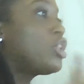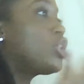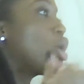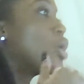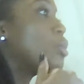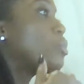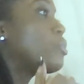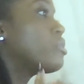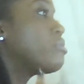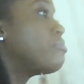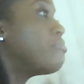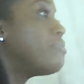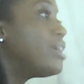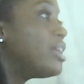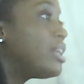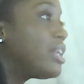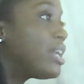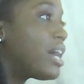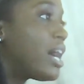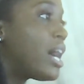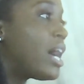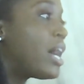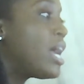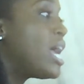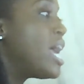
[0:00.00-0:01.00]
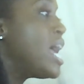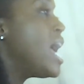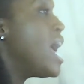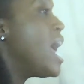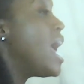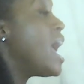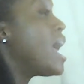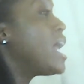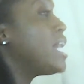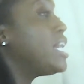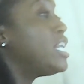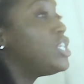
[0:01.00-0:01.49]
along with media.
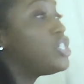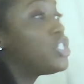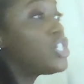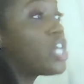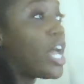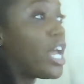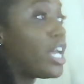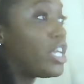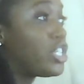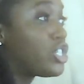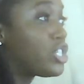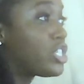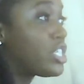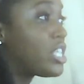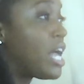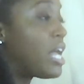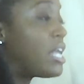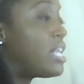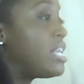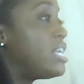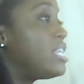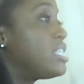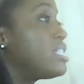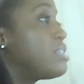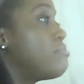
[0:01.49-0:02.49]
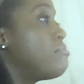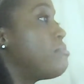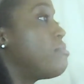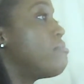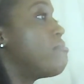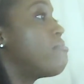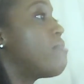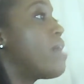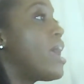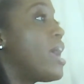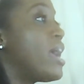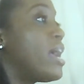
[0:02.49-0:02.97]
Any changes that need to
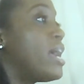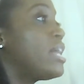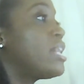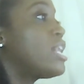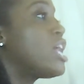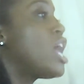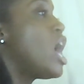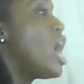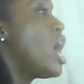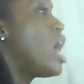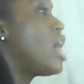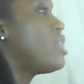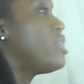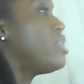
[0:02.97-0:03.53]
be made,